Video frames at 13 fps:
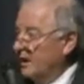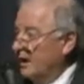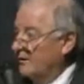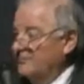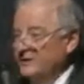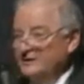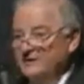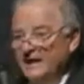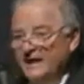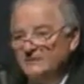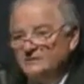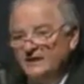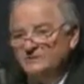of these
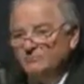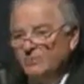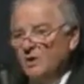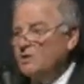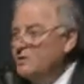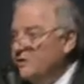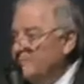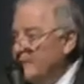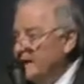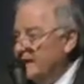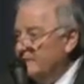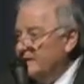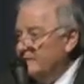SS murder
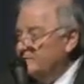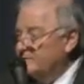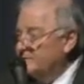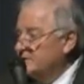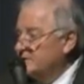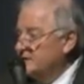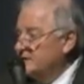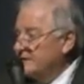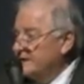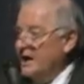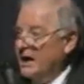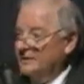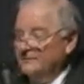commandos
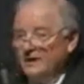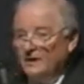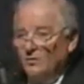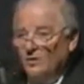that Heydrich had